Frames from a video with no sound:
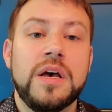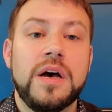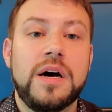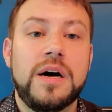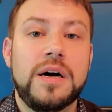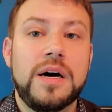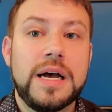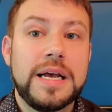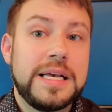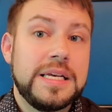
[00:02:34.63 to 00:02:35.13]

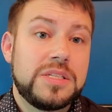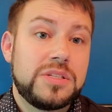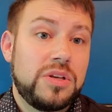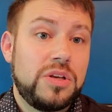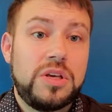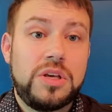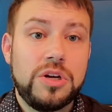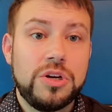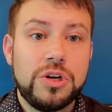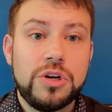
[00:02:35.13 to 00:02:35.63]
I guess,
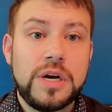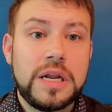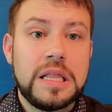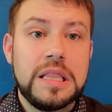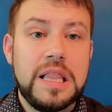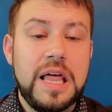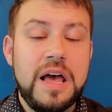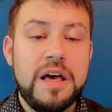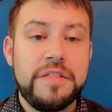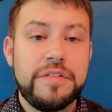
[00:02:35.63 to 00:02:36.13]
curing
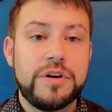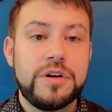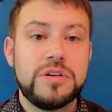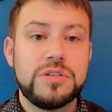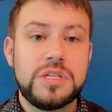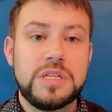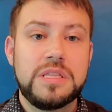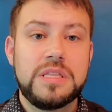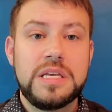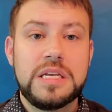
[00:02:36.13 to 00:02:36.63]

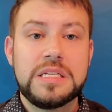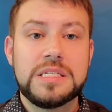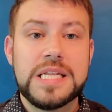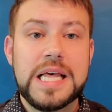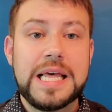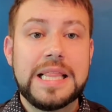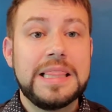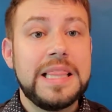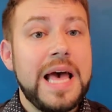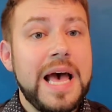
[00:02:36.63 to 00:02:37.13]
leathers and things
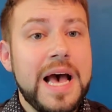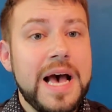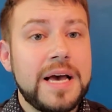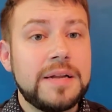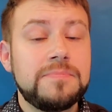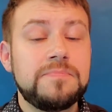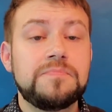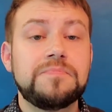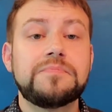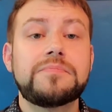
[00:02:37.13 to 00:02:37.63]
like
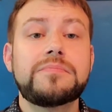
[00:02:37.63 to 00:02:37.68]
that,